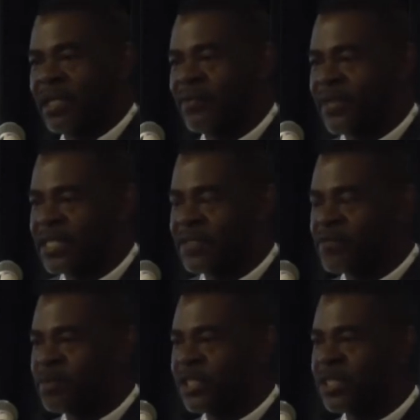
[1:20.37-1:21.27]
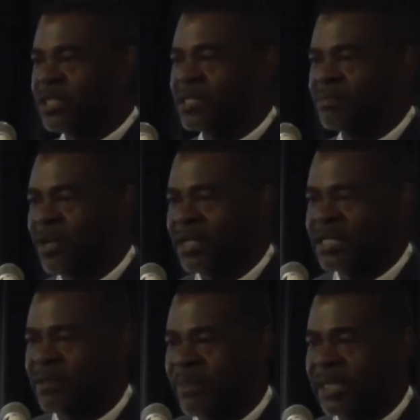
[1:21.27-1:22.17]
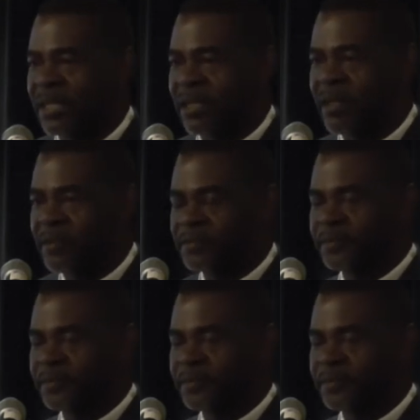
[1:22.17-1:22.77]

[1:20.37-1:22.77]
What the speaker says: invasive species, monkeys in particular.